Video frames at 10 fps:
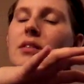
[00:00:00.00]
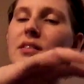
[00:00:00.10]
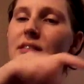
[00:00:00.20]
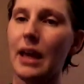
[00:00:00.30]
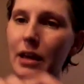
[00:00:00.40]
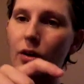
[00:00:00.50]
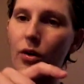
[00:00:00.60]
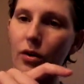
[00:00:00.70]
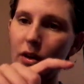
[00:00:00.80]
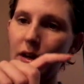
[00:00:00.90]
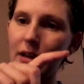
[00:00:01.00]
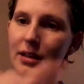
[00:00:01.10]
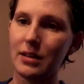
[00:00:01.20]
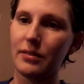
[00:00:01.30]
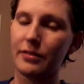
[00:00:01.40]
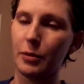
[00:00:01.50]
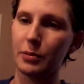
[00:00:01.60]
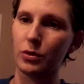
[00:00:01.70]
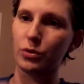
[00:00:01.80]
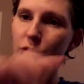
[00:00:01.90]
the scale, flip a
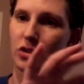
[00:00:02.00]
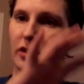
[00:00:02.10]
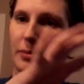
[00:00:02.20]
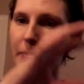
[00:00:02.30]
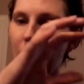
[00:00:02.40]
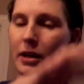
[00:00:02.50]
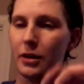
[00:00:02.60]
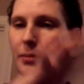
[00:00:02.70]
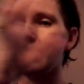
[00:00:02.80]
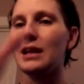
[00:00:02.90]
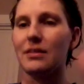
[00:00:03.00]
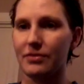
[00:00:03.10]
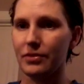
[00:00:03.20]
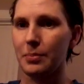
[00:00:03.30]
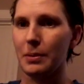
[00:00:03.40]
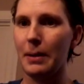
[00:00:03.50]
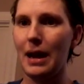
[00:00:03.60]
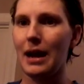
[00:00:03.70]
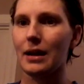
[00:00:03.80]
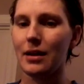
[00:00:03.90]
little switch on the bottom, and then flip it
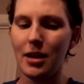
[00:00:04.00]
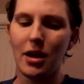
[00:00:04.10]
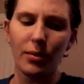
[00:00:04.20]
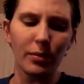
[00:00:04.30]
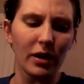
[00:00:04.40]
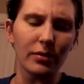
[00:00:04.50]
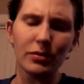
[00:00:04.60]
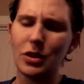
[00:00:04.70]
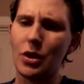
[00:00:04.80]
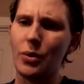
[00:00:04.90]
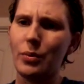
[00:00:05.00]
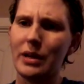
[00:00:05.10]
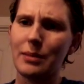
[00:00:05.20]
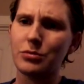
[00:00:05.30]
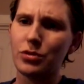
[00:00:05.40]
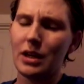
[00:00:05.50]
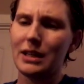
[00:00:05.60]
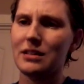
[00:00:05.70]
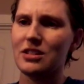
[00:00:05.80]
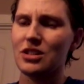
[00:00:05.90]
back. Well, you know, when I'm
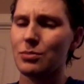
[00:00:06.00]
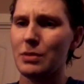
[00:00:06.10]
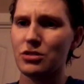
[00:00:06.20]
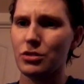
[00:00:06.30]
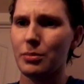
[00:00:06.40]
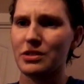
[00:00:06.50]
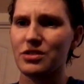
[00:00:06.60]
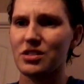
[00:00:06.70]
trying to just measure a bunch of